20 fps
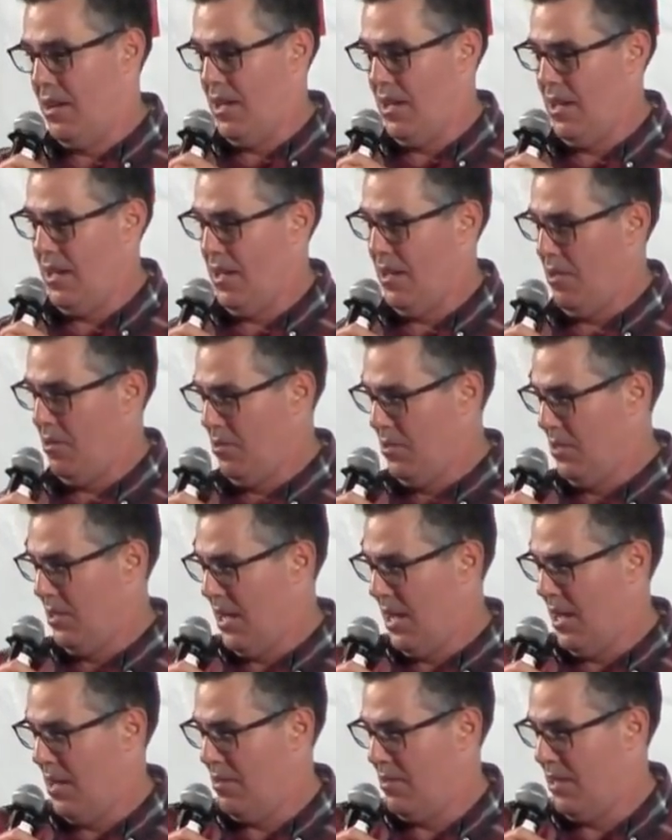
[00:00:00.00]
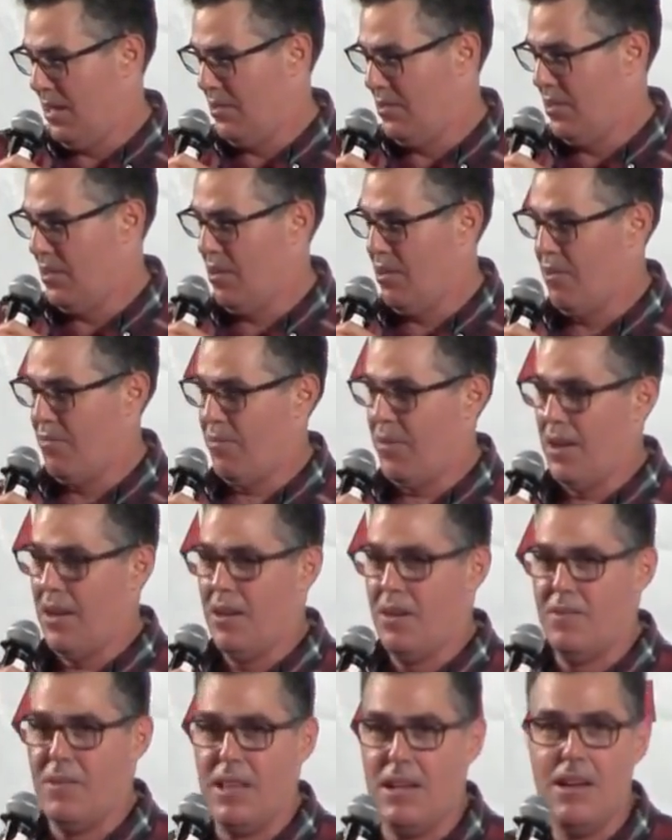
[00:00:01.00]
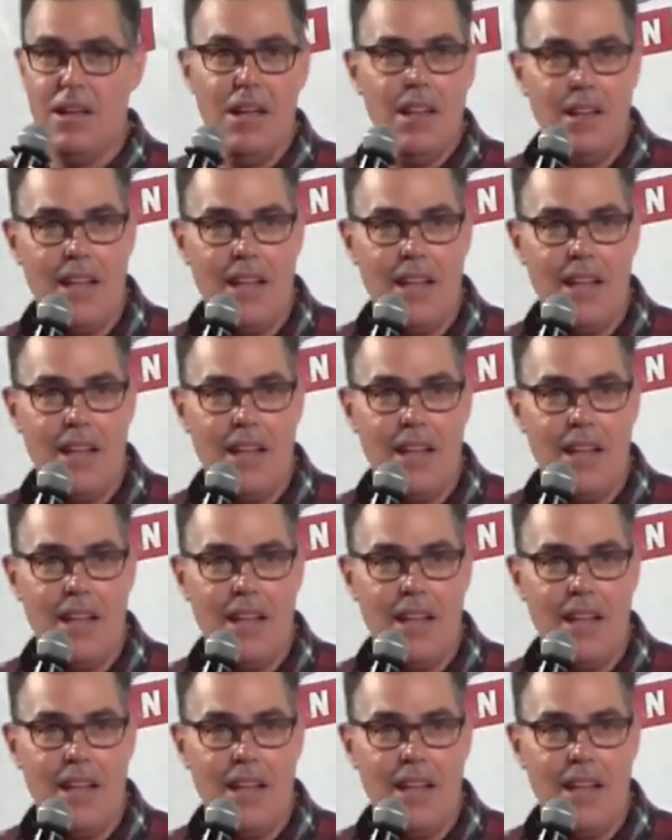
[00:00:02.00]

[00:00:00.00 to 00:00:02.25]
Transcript: Hey, who's that? Is that your girlfriend over there?